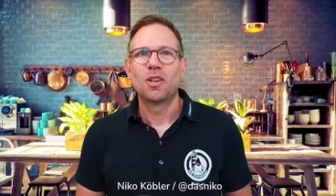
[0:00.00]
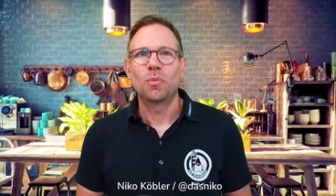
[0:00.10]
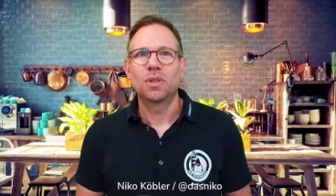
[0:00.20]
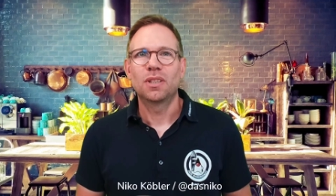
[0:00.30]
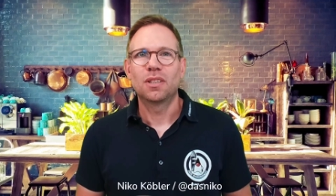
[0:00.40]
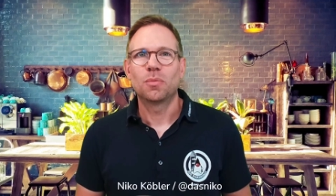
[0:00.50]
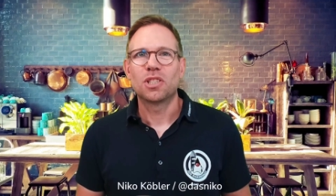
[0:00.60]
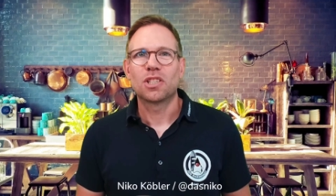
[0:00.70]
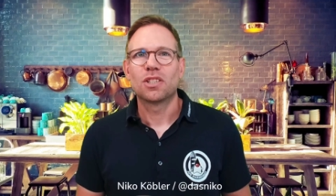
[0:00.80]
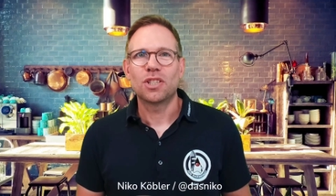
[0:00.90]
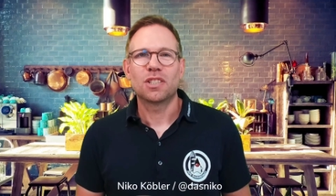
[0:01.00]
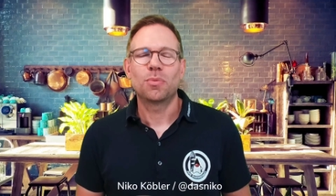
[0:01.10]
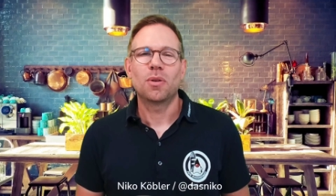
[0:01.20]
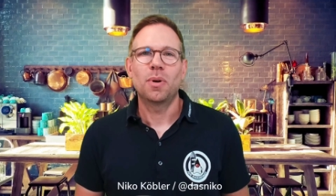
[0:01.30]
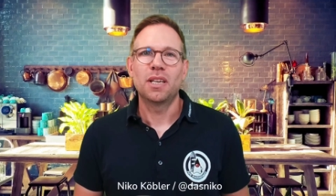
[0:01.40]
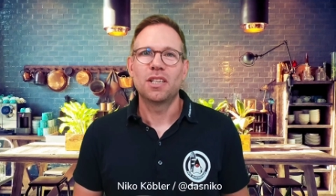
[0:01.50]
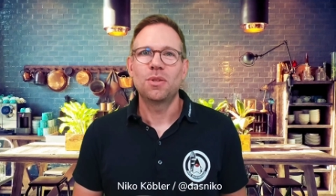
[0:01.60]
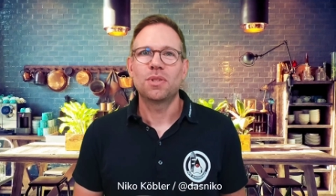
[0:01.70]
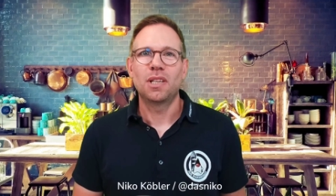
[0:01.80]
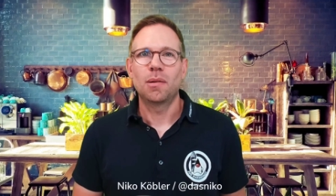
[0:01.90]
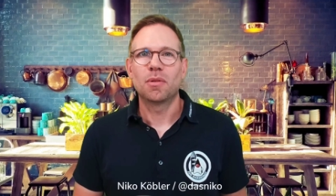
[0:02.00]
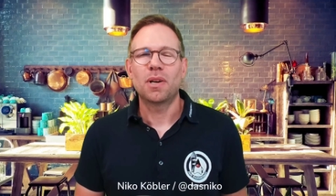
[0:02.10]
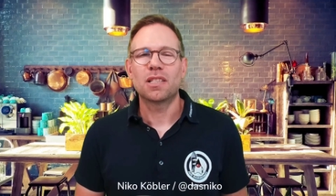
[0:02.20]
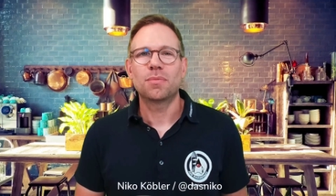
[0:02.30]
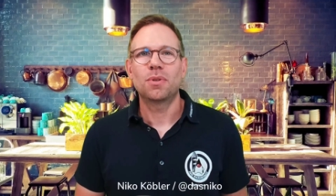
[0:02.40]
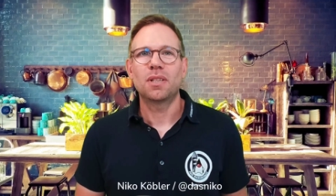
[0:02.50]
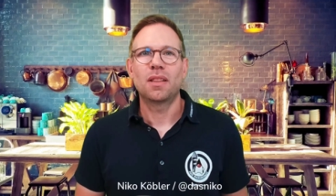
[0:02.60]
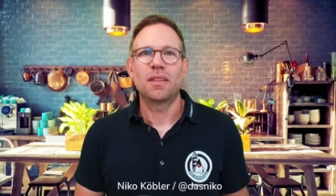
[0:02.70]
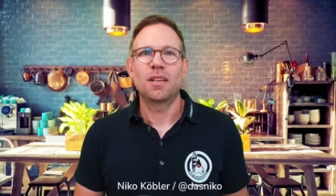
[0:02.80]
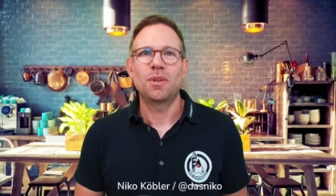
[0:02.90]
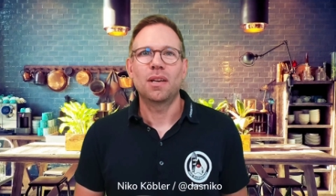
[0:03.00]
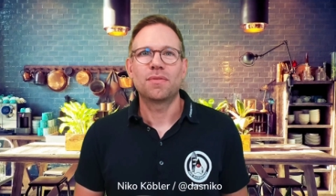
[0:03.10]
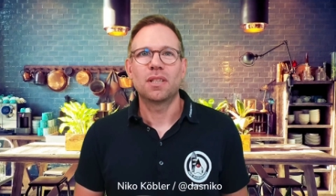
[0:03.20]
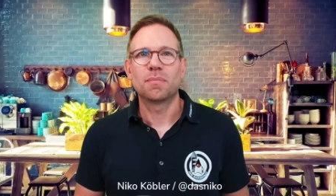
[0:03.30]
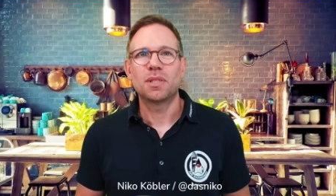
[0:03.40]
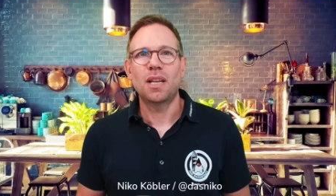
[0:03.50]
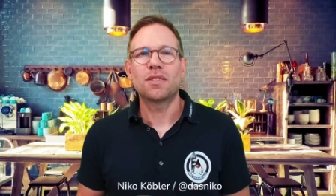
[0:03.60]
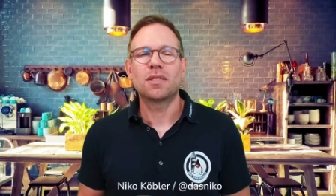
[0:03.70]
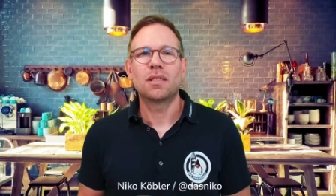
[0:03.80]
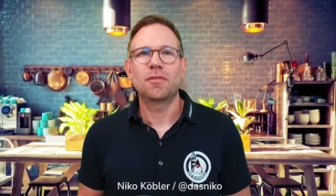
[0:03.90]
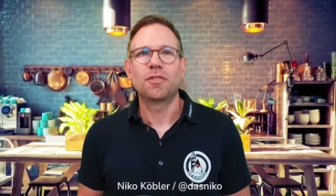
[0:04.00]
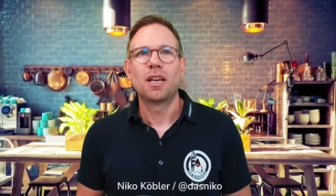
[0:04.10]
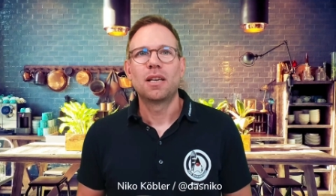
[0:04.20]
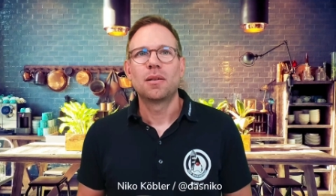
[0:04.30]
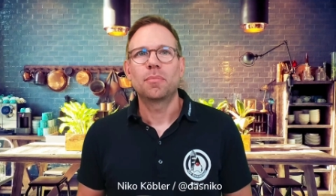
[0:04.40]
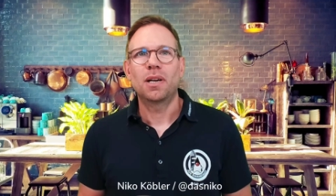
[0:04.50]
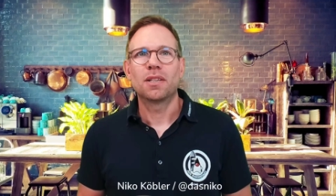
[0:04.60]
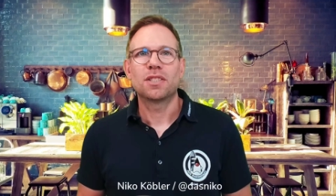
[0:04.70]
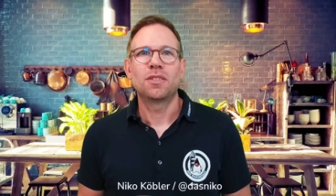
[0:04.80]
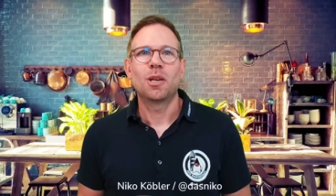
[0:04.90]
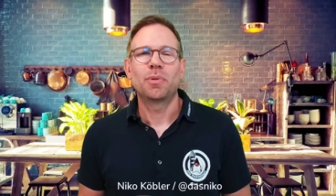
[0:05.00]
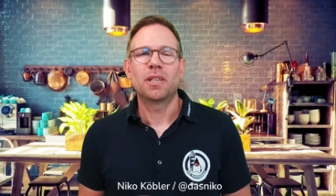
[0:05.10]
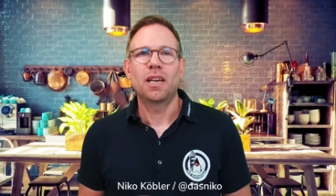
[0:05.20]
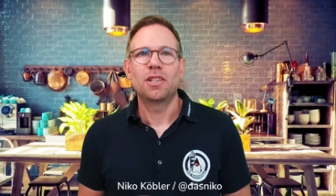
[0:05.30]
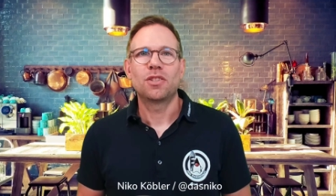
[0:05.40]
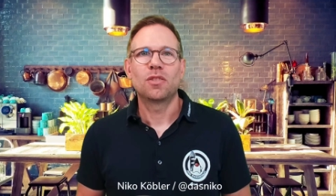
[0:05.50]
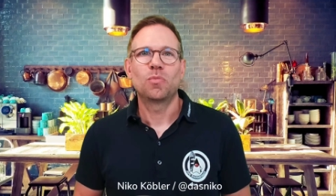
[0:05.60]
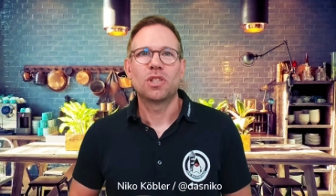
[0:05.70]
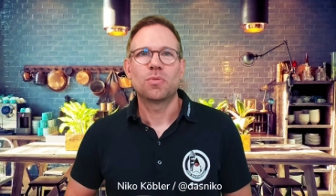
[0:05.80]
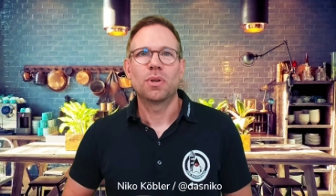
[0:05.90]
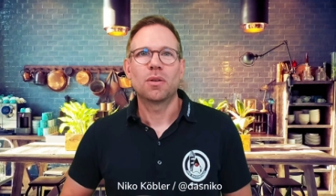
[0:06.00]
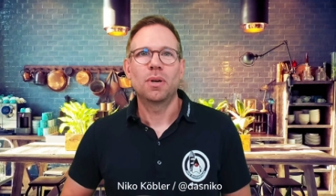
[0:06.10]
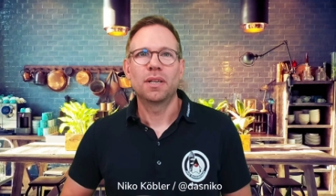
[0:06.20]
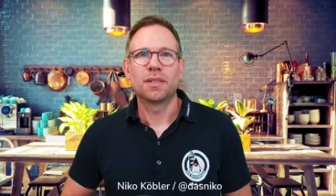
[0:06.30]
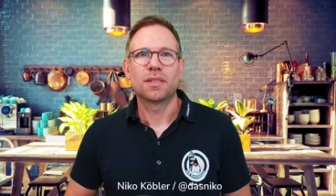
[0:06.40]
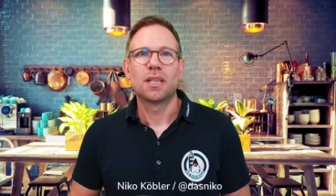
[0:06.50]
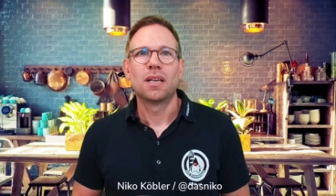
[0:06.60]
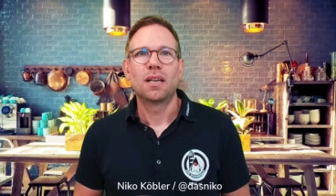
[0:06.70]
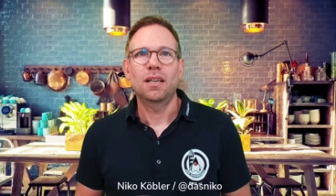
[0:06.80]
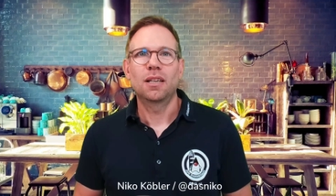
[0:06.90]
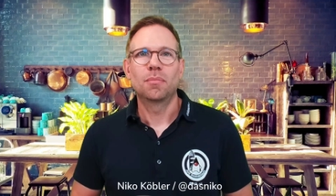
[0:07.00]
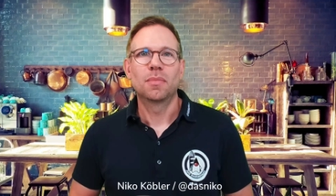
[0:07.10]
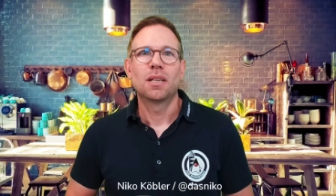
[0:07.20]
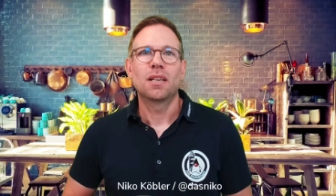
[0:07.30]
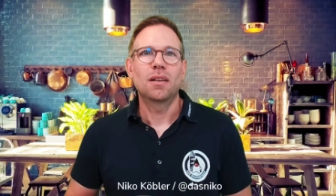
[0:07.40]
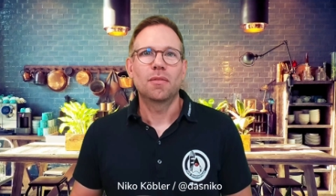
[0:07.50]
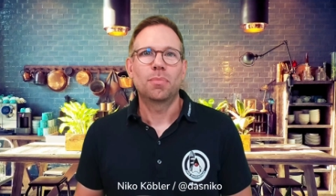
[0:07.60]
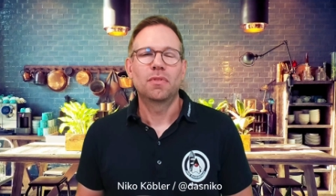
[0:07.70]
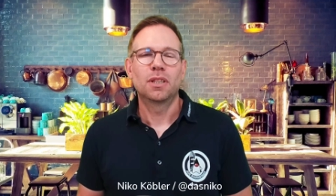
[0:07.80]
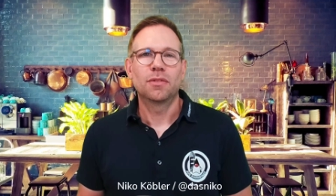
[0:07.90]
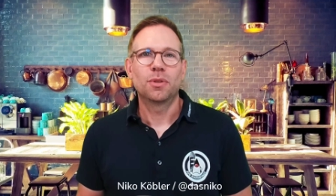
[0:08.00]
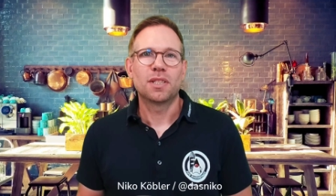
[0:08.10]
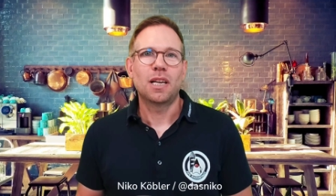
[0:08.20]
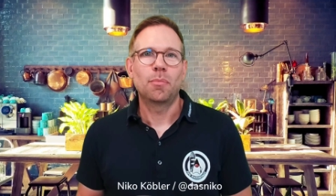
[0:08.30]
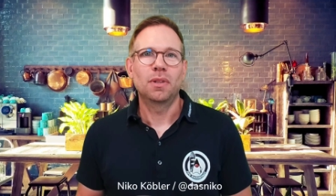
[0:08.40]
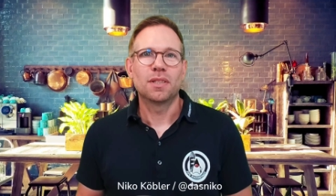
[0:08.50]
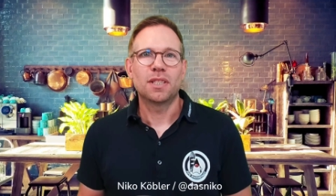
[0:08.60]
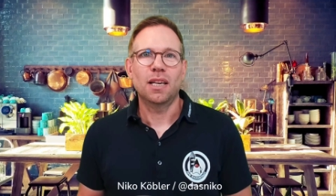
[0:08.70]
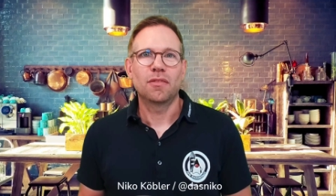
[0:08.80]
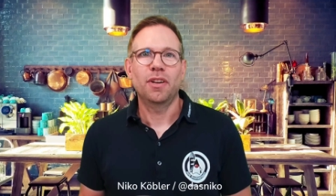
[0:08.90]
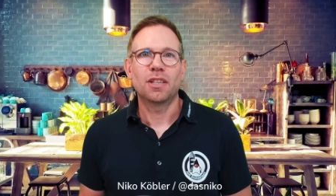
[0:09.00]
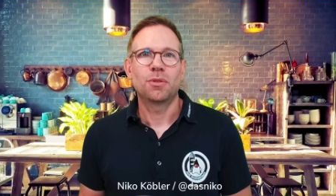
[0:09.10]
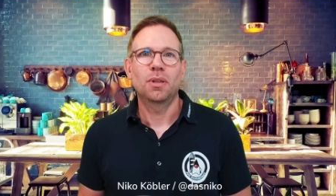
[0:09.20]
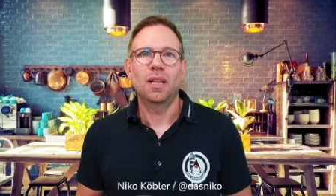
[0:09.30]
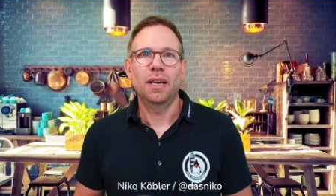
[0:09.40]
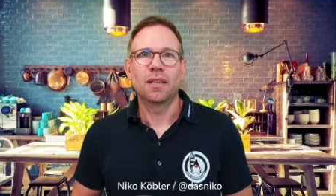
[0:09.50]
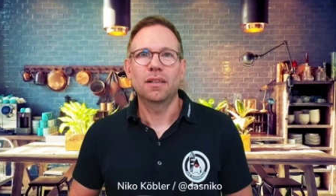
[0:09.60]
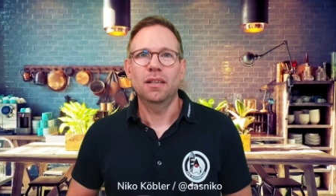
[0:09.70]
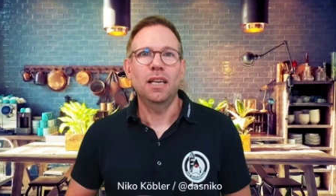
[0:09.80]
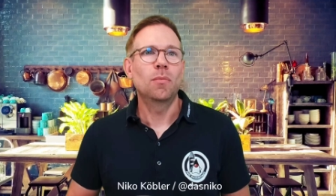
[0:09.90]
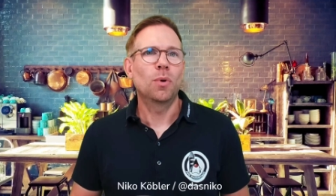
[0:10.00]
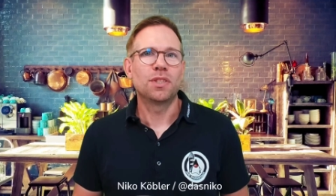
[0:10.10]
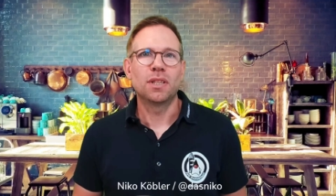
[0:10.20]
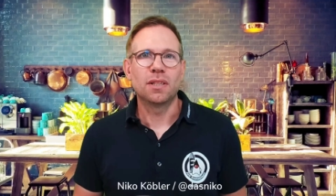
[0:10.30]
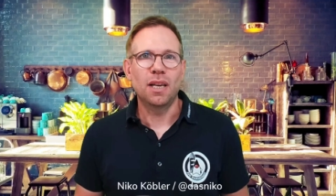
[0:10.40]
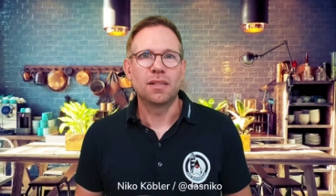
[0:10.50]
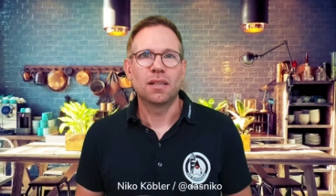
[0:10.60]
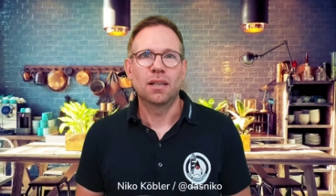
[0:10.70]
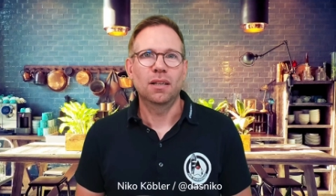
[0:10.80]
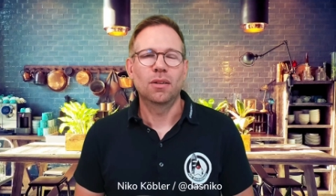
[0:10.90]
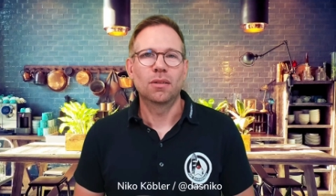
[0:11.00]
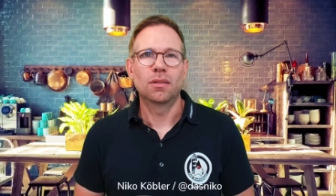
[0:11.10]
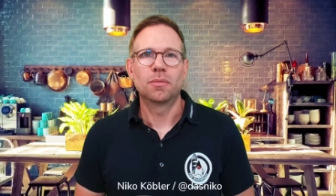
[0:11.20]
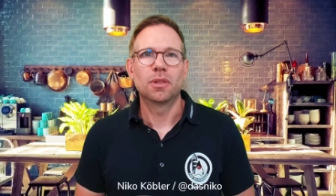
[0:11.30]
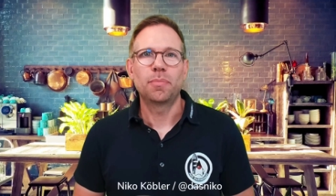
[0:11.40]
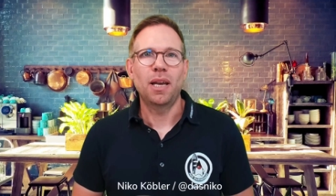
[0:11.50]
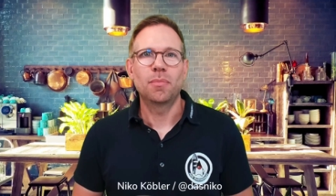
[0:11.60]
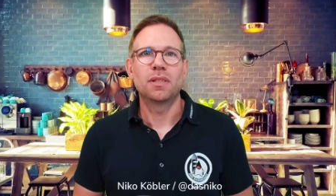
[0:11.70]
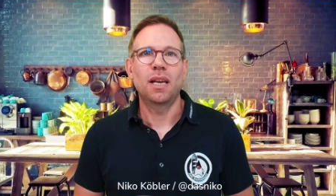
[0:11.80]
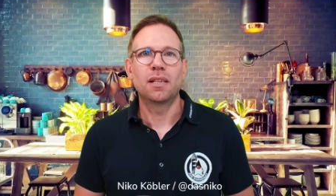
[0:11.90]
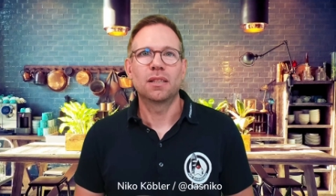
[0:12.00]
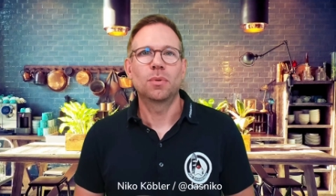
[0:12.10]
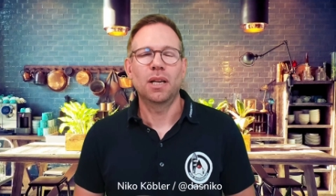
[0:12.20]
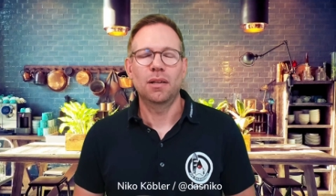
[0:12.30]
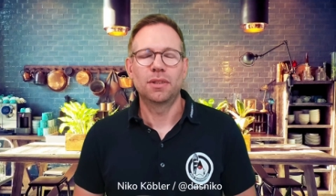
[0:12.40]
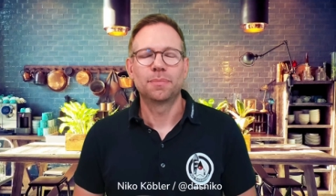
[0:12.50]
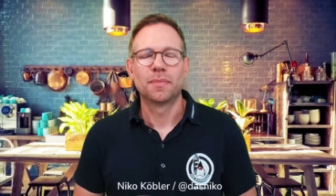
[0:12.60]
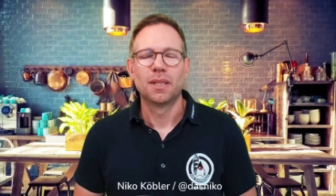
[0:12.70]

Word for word: which just require username and password, and then you have some sensitive parts in your application which requires, for example, a second factor like invoicing data or payment data, whatever.